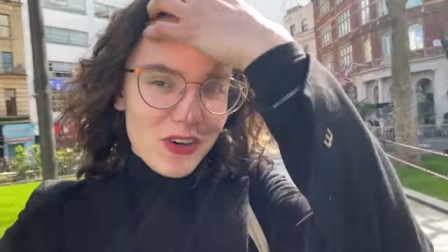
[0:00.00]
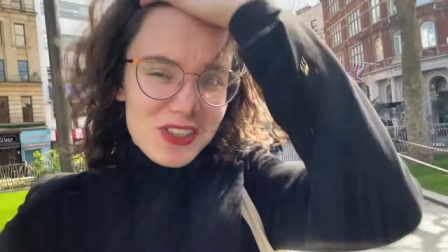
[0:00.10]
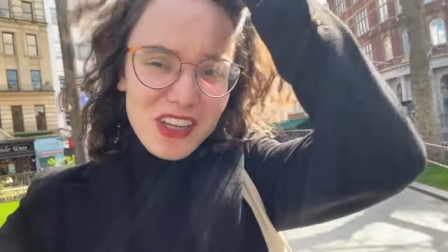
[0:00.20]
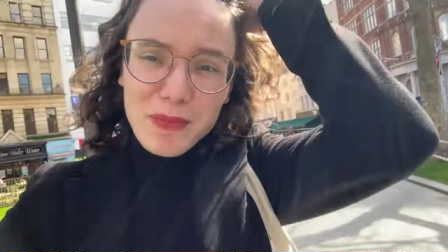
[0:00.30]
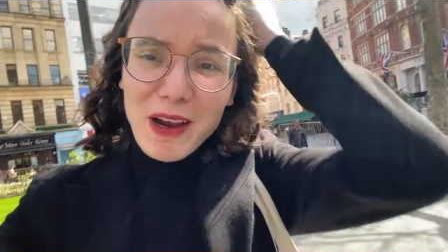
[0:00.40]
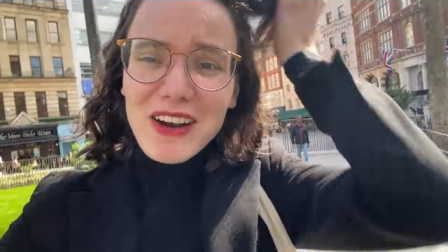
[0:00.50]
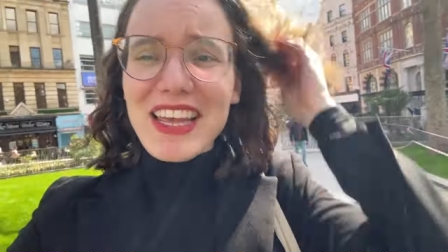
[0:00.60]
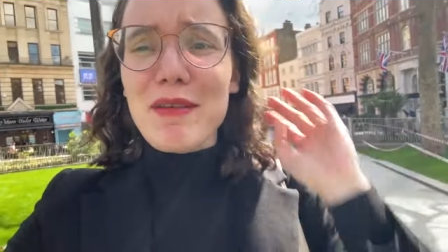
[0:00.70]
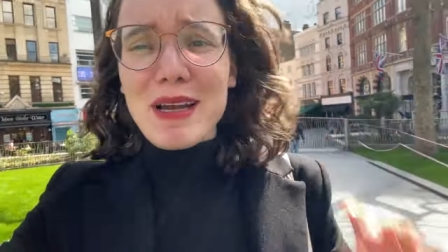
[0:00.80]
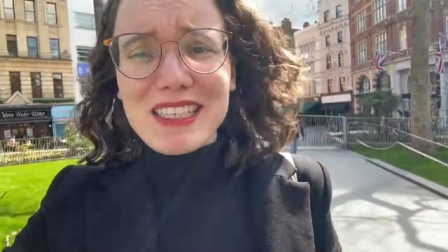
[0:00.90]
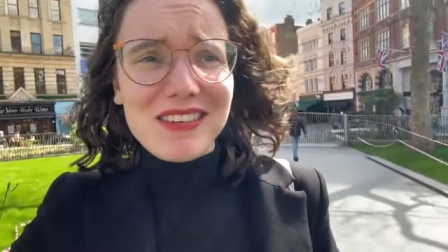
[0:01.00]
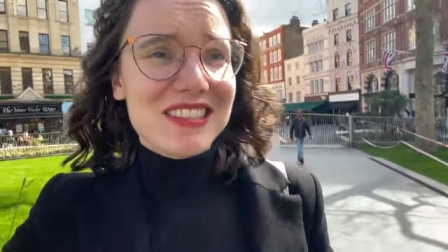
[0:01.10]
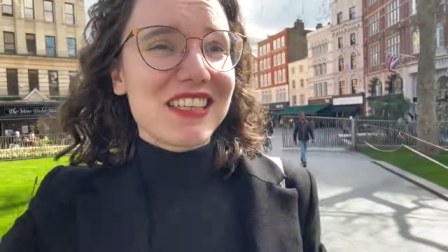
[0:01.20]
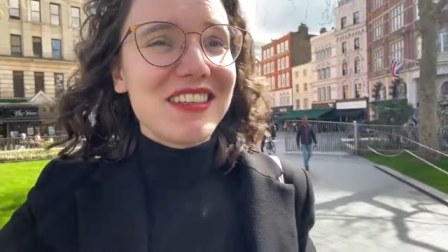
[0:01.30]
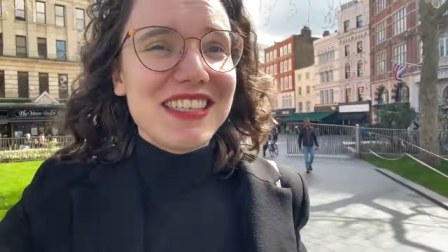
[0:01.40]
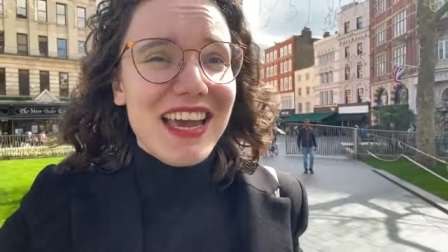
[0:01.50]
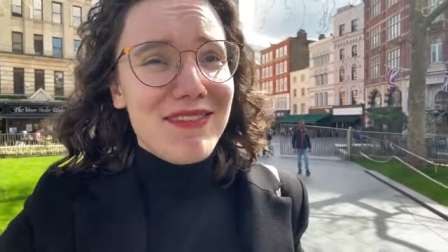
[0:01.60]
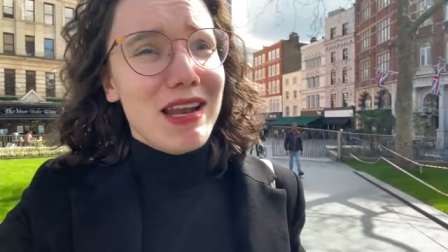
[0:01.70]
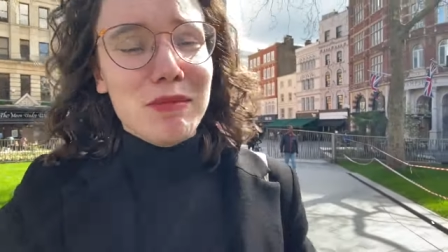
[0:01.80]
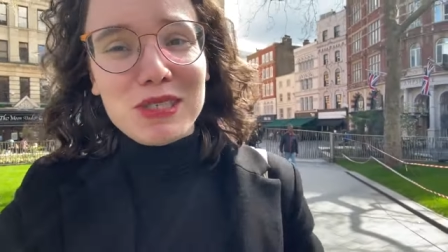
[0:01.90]
Also, apparently Alberto wants to go to the
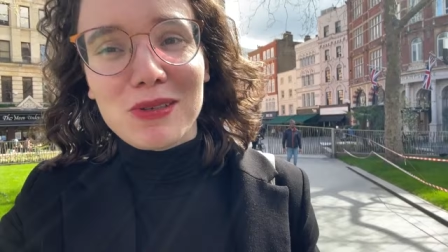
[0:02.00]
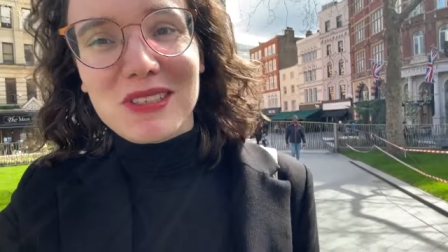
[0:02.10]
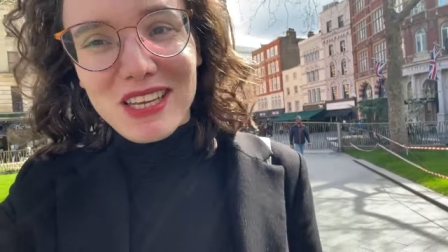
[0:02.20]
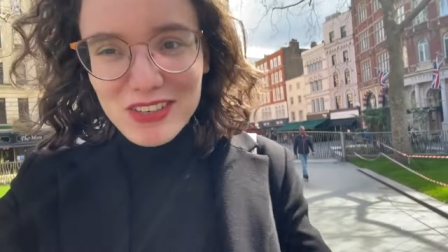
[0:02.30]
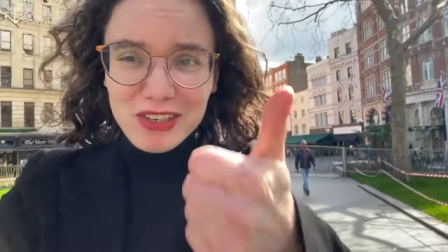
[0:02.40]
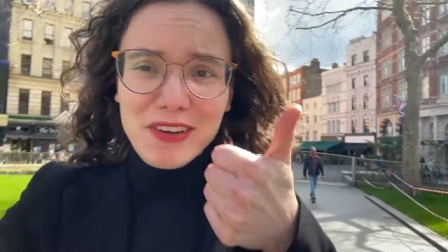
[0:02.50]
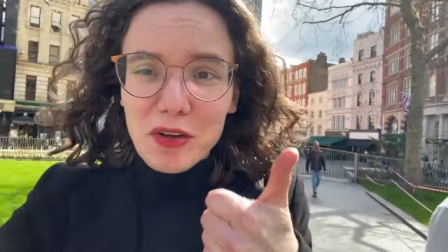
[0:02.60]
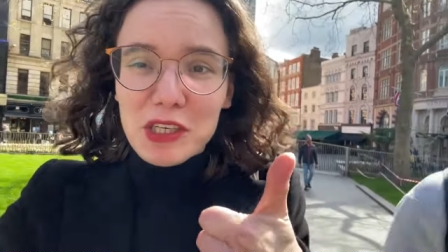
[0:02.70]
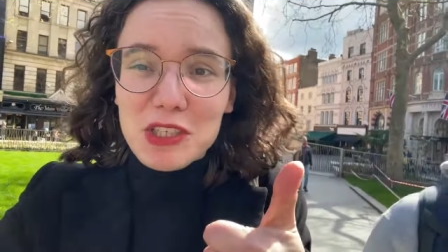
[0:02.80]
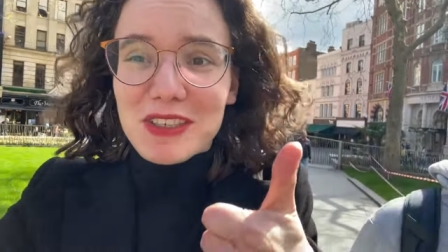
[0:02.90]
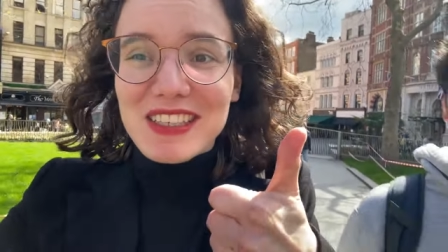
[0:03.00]
M&M store, so we're doing all the tourist